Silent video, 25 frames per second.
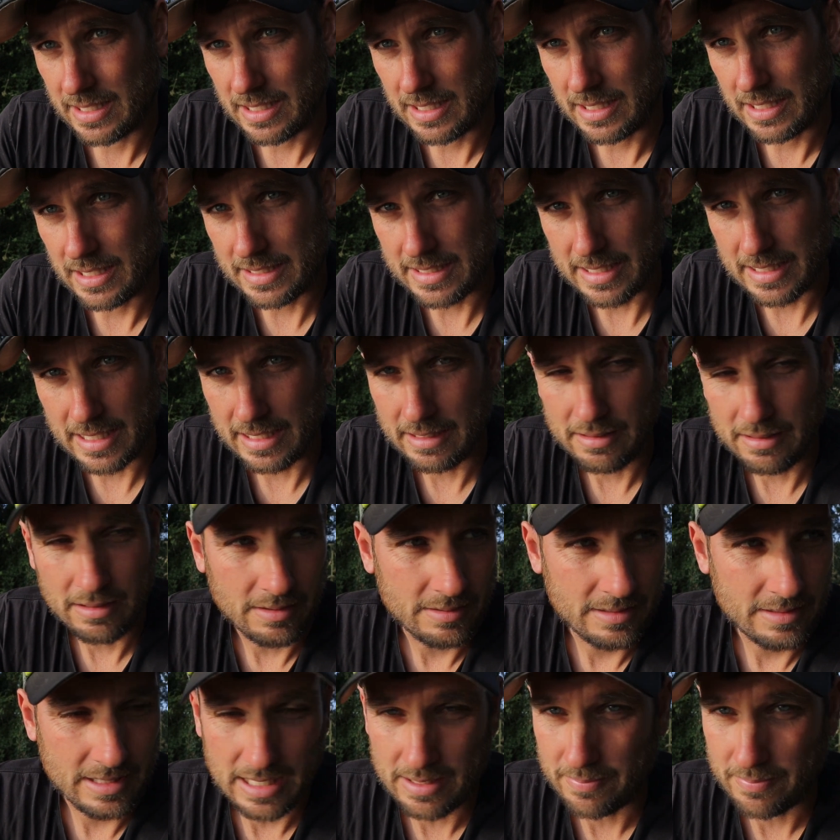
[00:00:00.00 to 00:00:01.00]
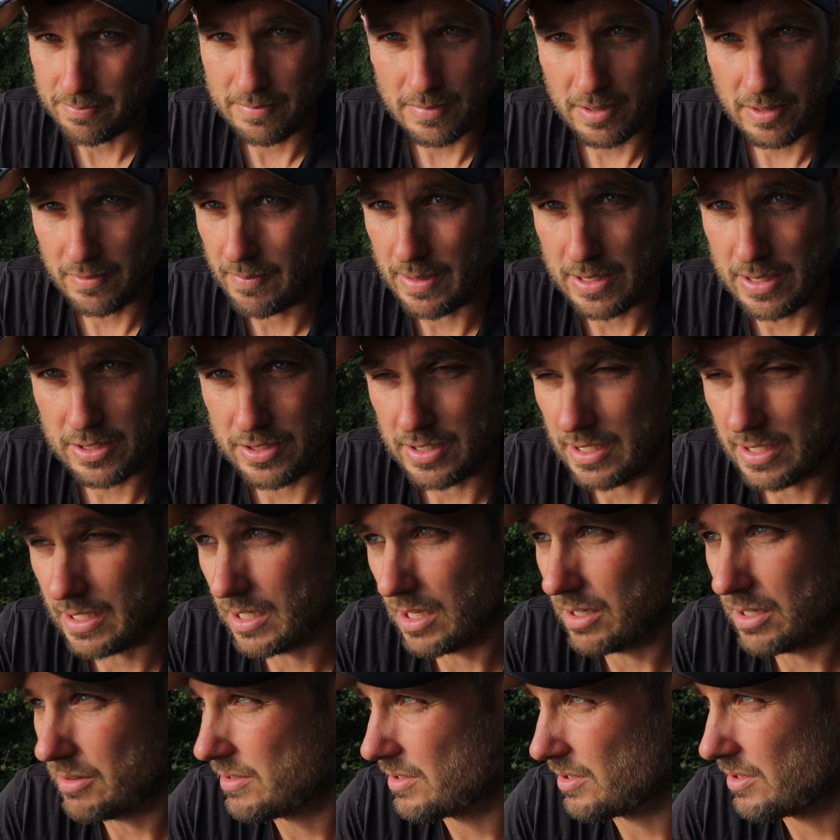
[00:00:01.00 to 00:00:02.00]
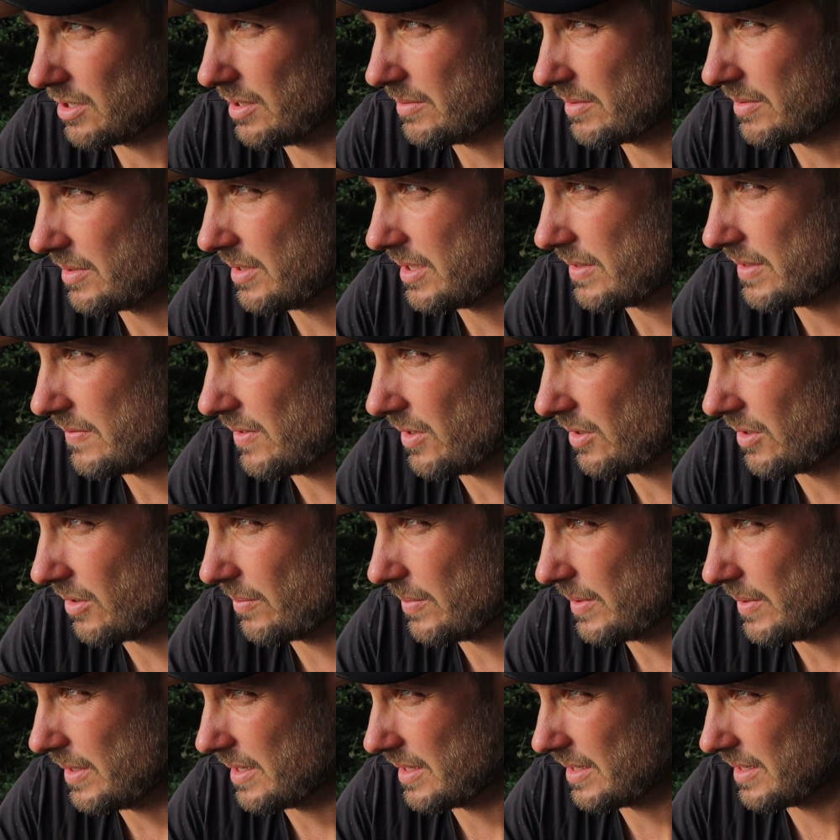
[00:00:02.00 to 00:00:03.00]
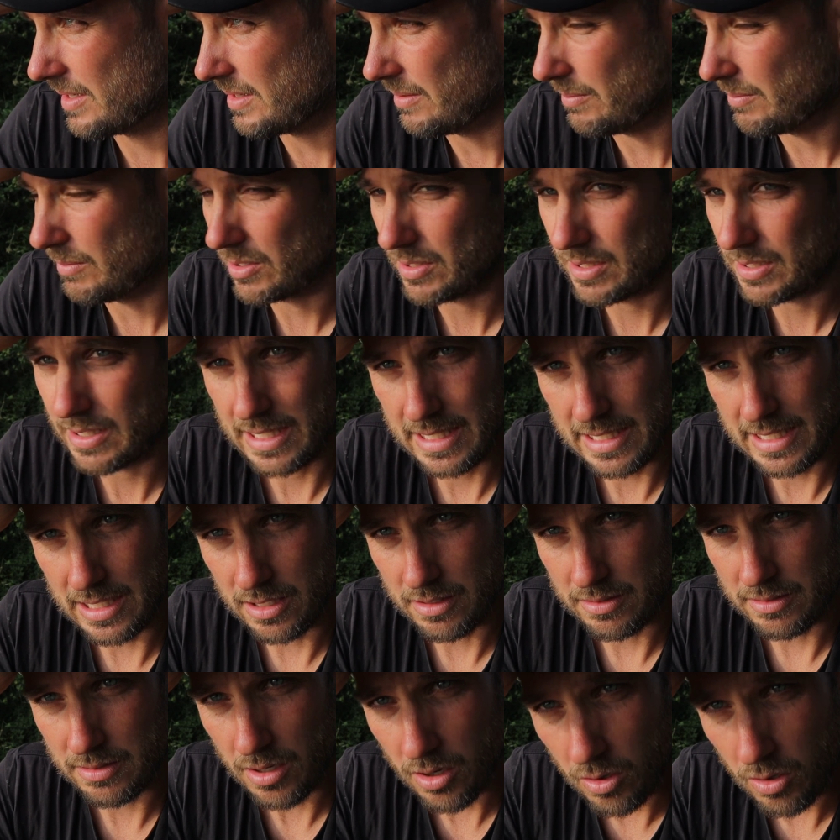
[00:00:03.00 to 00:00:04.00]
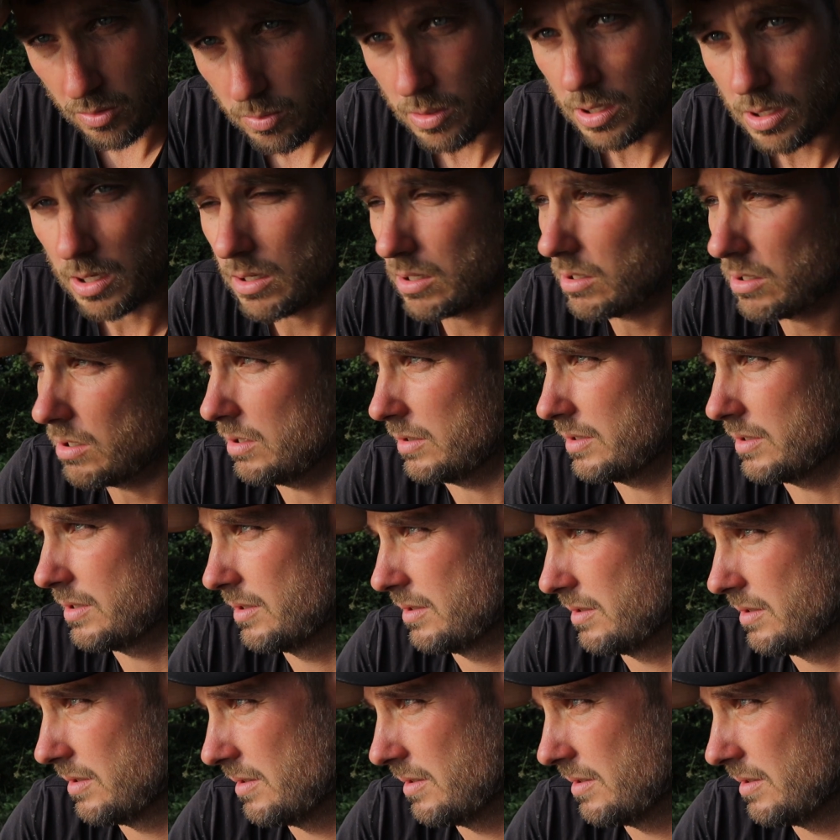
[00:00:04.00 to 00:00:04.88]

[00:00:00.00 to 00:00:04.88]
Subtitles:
I've mentioned it loads of times on this vlog, but the mosquitoes, oh my God.